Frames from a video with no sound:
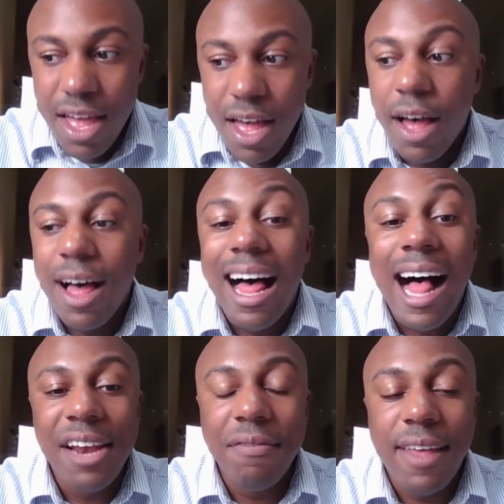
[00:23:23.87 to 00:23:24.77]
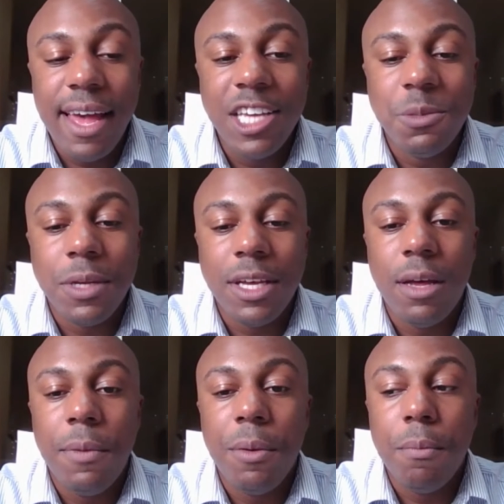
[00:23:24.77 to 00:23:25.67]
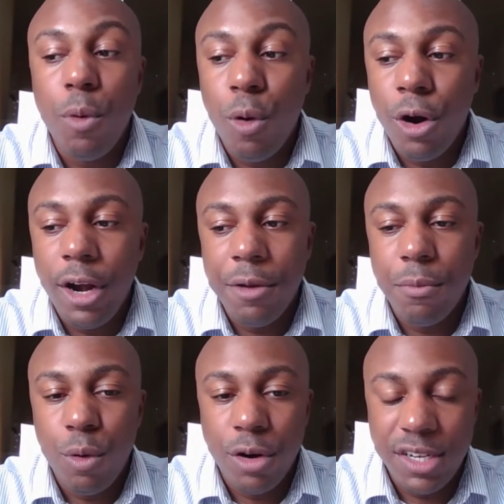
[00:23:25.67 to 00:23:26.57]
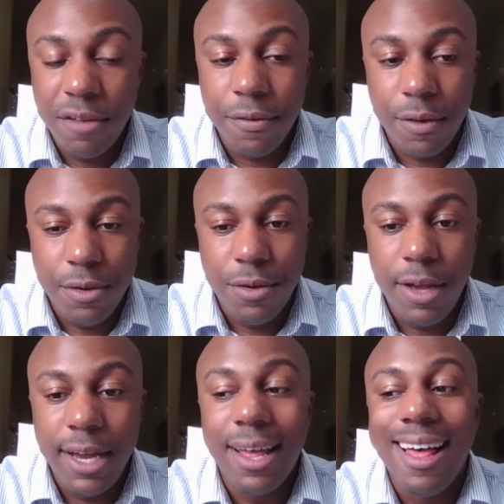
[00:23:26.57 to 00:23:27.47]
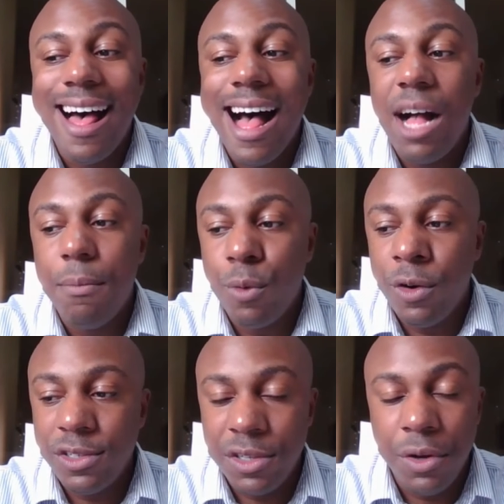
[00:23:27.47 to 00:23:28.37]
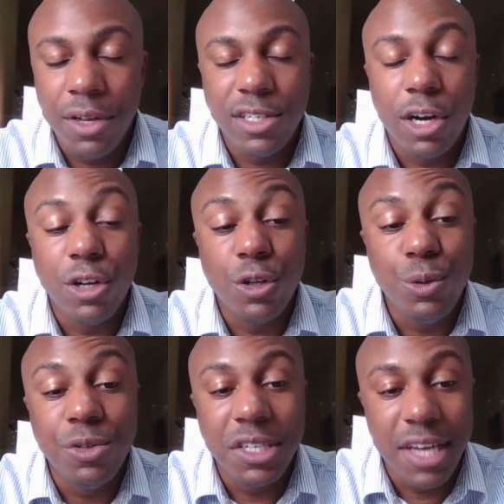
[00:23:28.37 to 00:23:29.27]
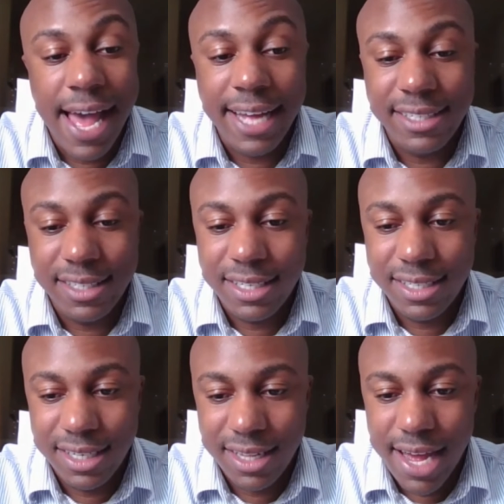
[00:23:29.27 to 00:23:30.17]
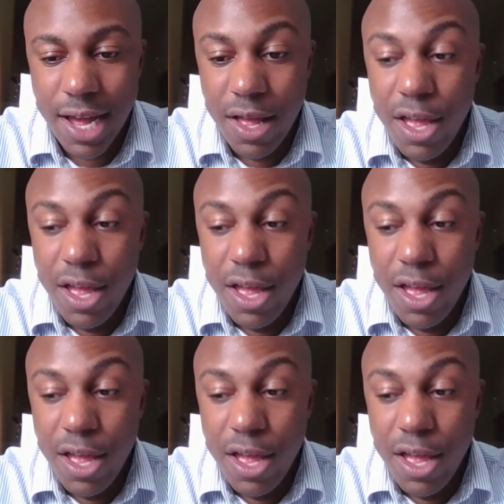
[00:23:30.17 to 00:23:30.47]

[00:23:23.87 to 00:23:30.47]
A lot of that is becoming more and more difficult, and a lot more students are losing access to that.